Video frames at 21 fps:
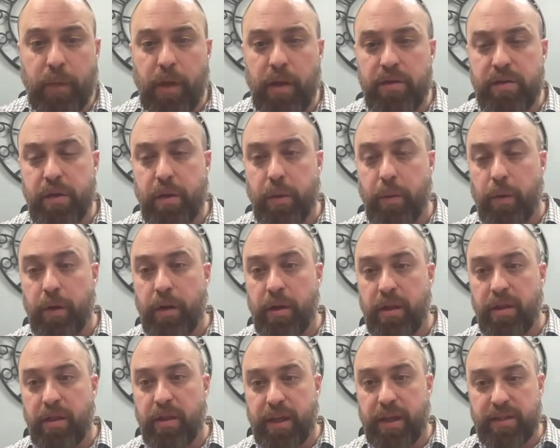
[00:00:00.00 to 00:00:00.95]
So one of
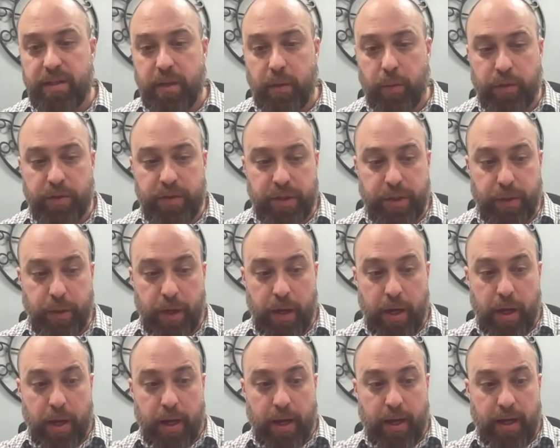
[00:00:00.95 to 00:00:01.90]
the things that we'll do
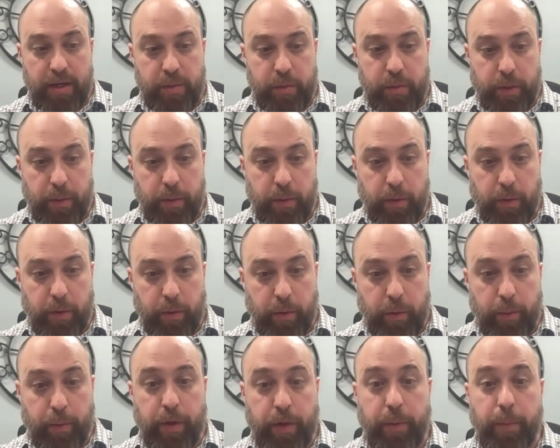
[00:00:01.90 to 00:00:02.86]
is
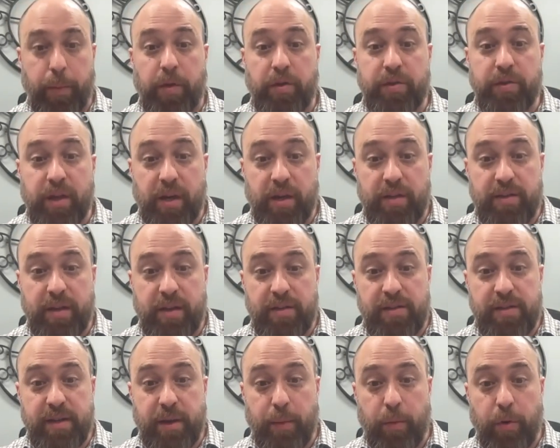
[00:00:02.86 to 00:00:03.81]
we'll put a pulse ox on
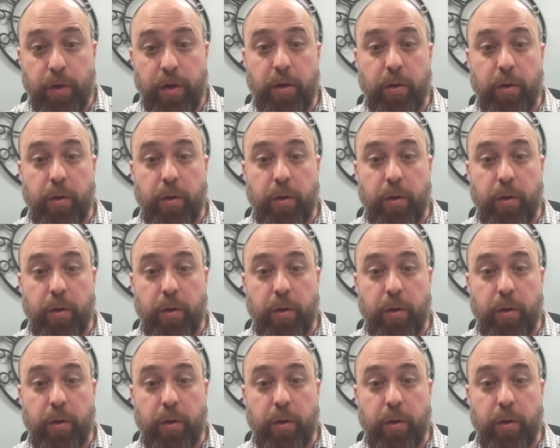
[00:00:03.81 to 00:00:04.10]
someone,